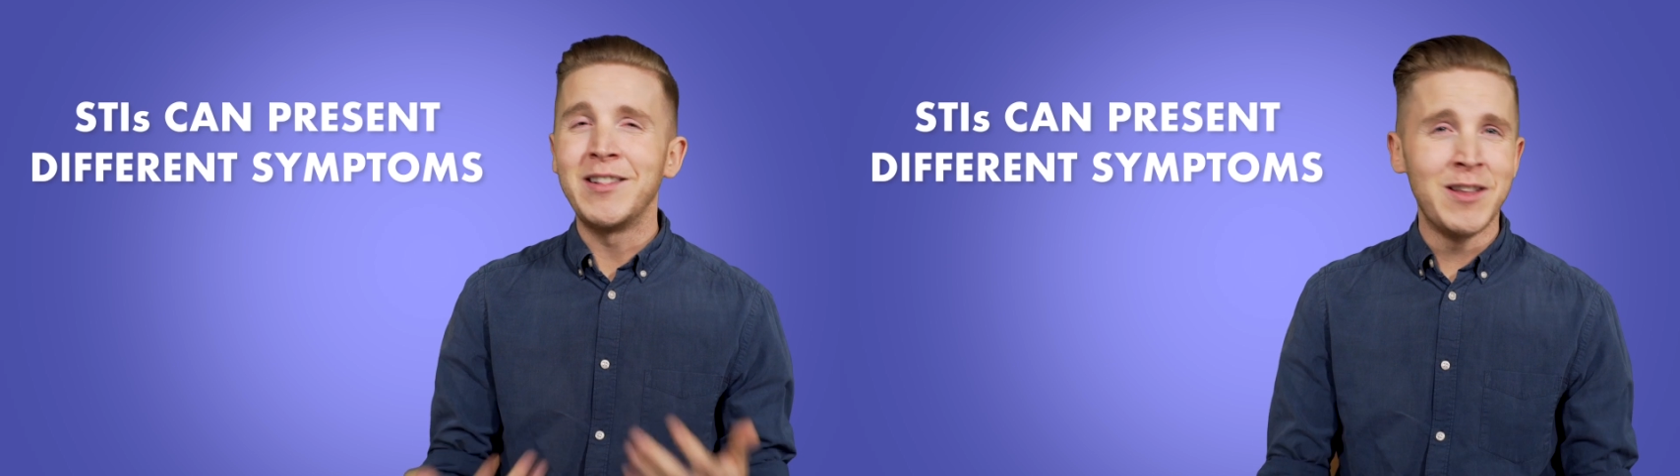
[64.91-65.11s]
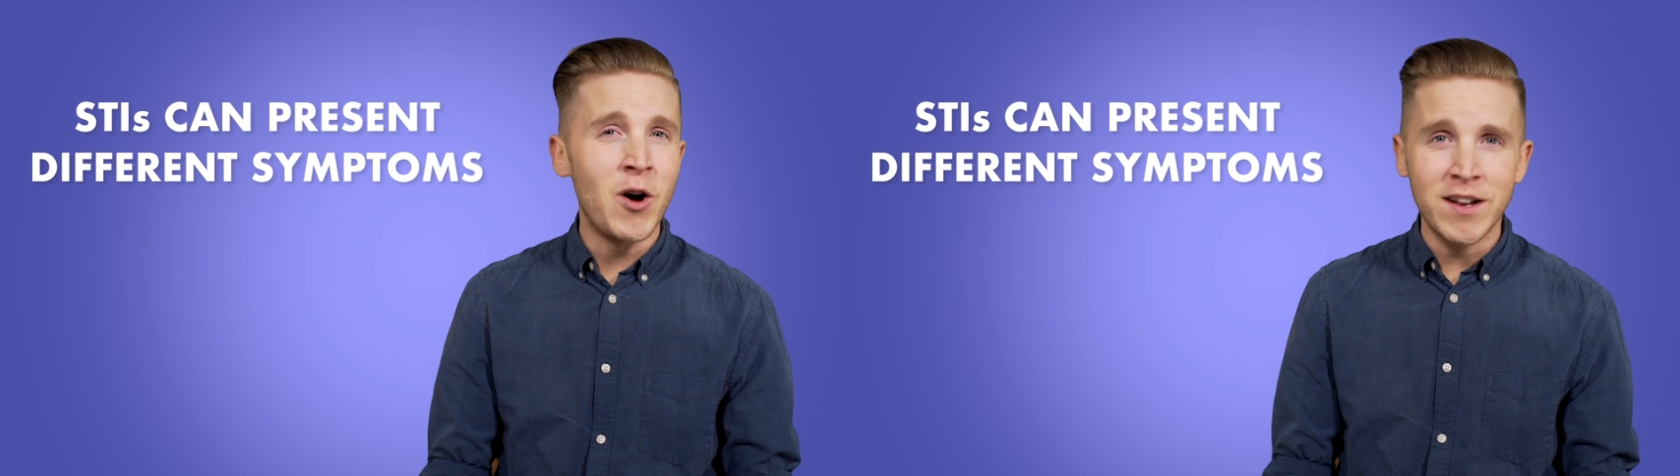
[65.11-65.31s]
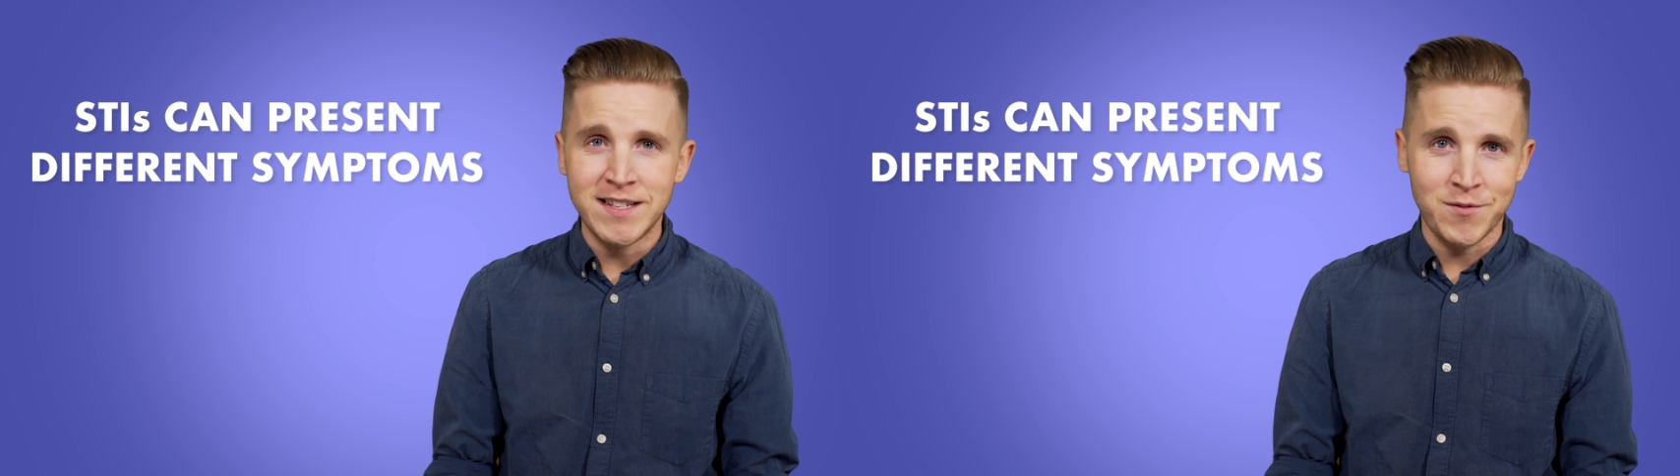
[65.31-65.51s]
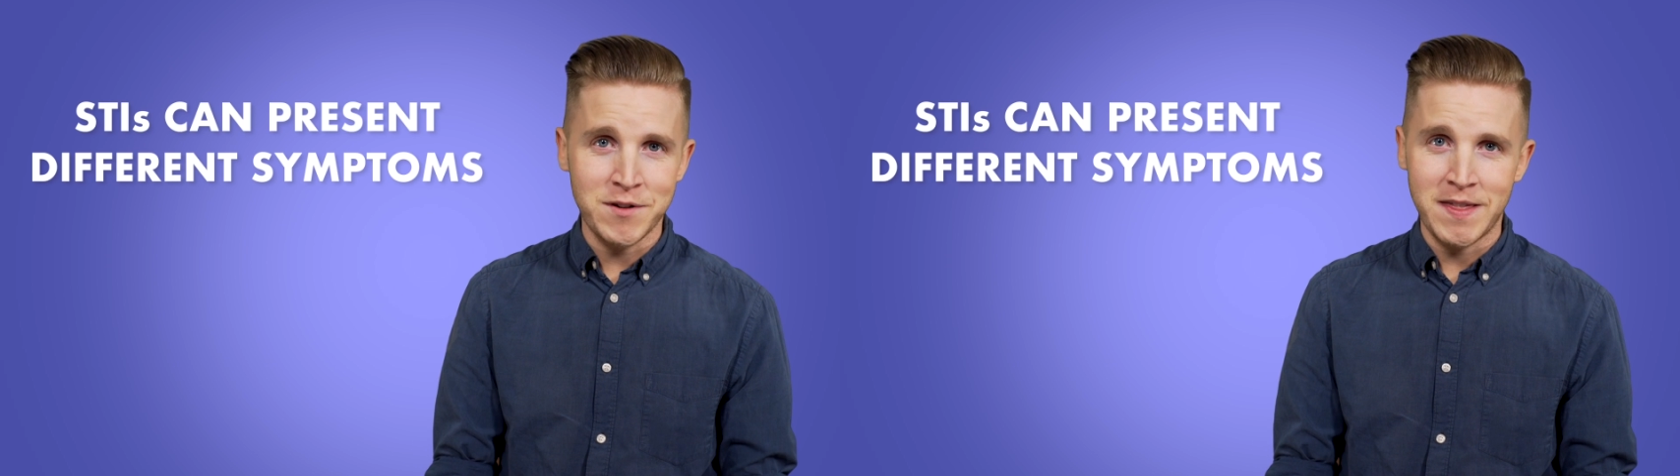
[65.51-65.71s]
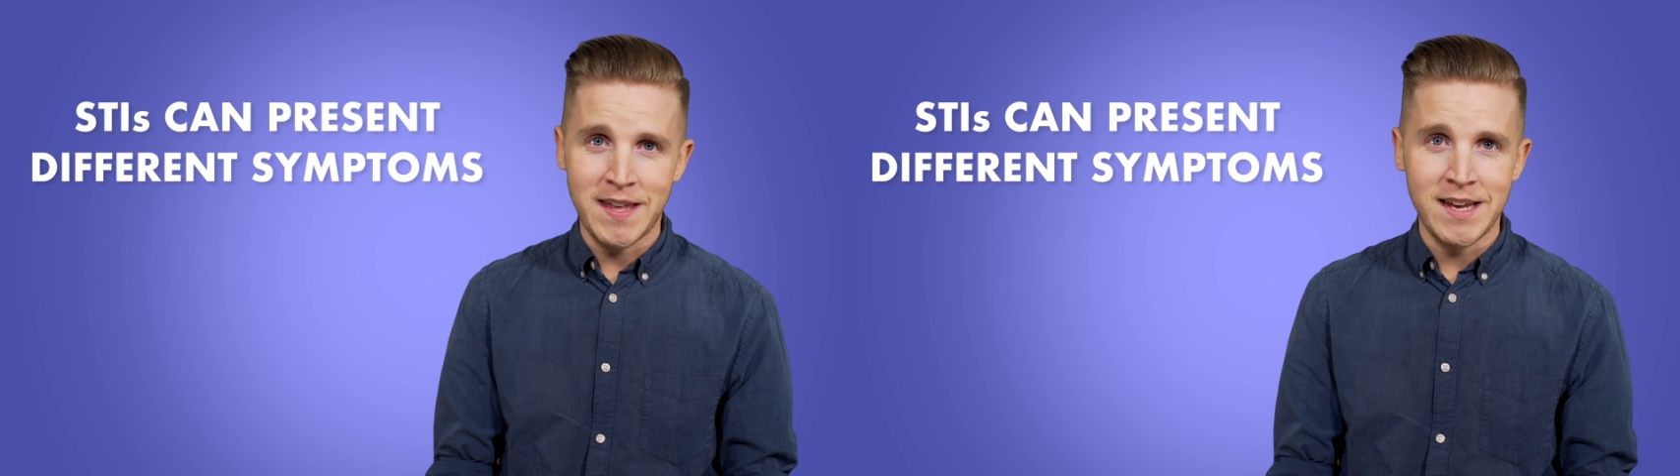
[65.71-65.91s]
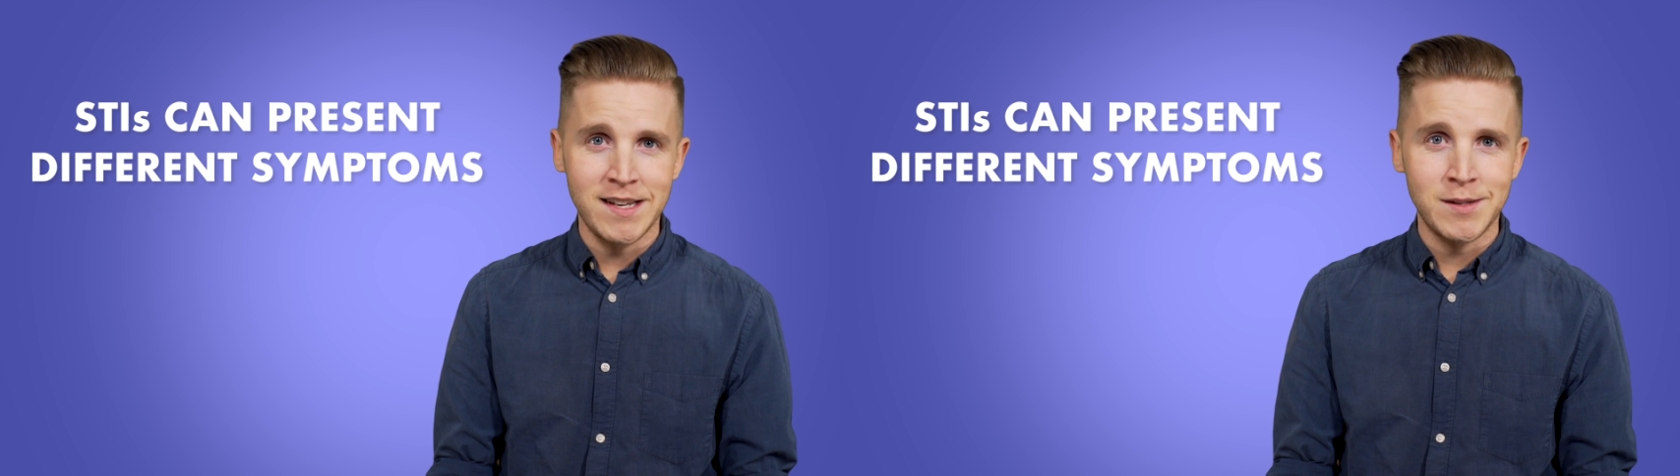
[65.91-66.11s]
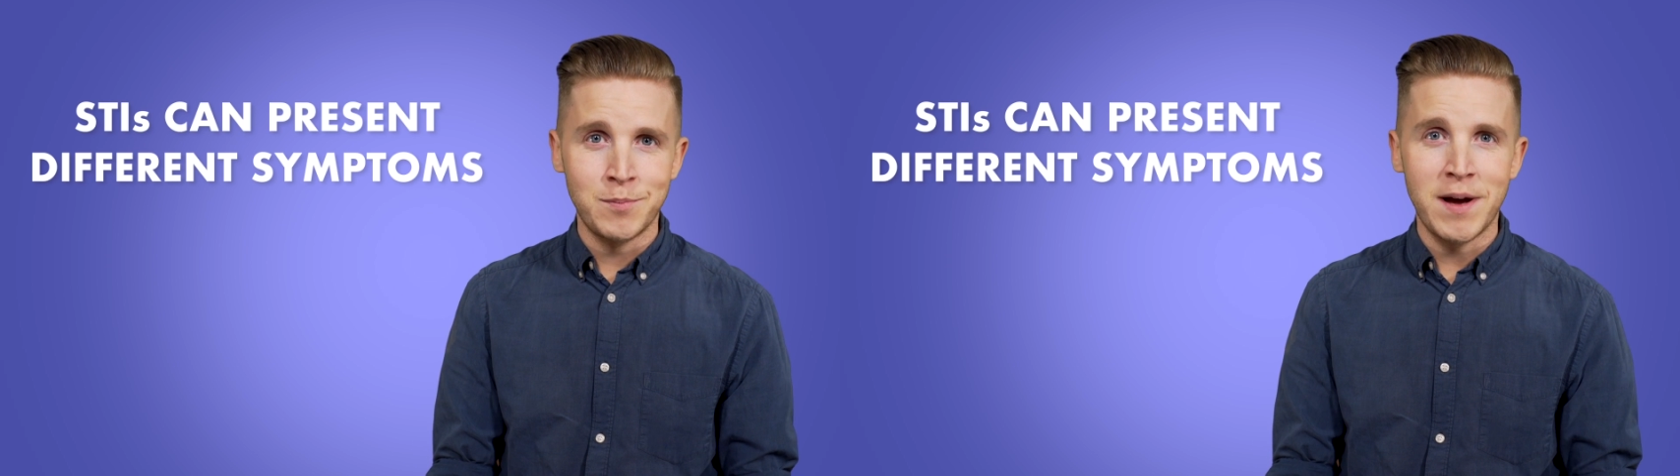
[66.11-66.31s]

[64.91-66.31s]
lot of different things,